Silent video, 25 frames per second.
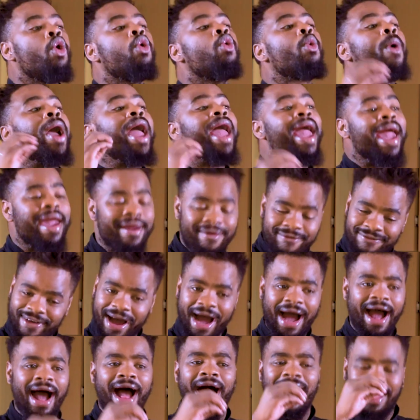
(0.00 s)

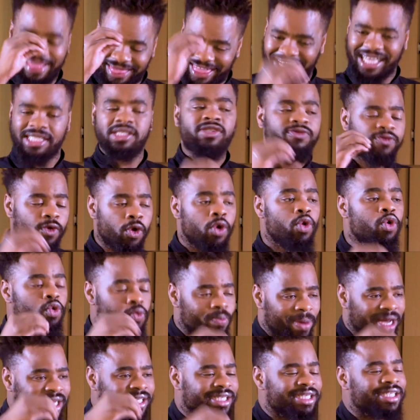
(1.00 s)
whoever that follow
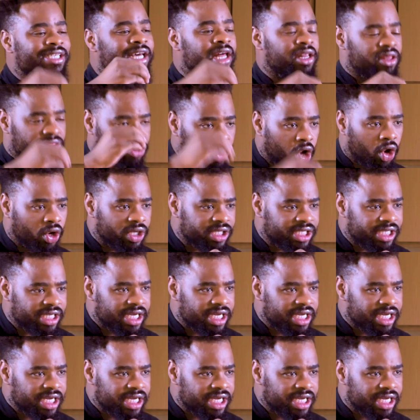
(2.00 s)
Munchies and Thoughts,